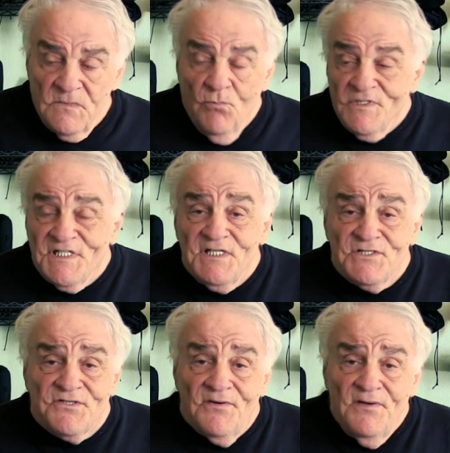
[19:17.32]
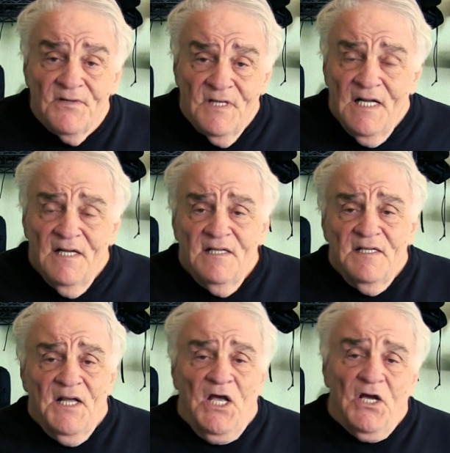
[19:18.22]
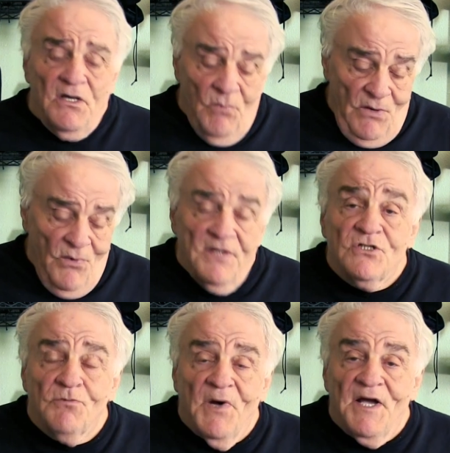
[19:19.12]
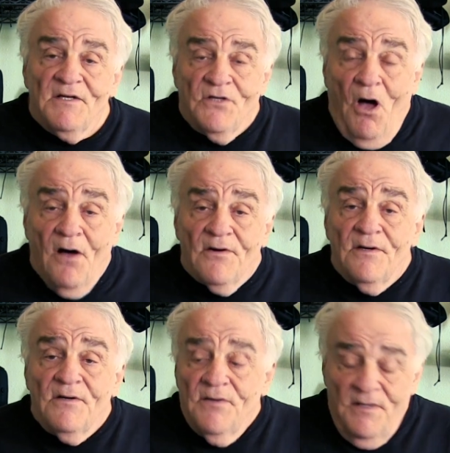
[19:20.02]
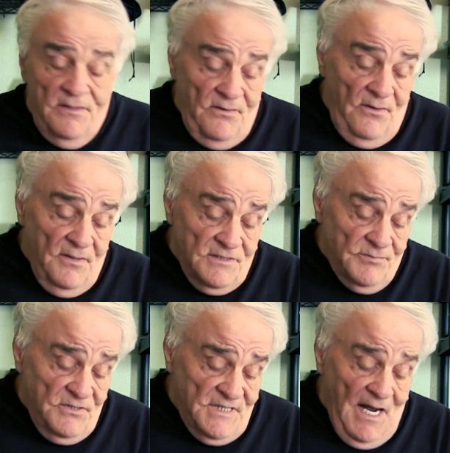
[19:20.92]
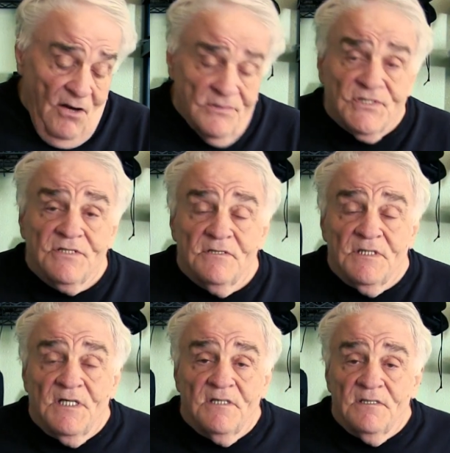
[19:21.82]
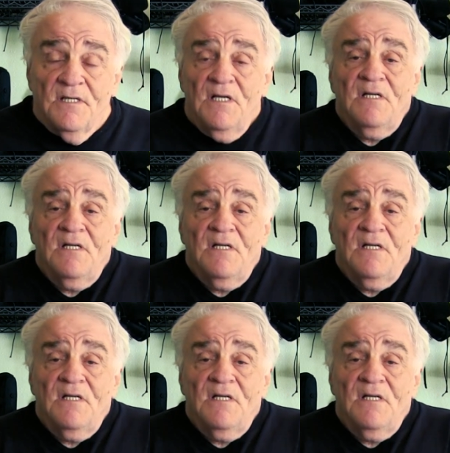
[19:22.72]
was Easter, and we went to my daughter and her husband's house and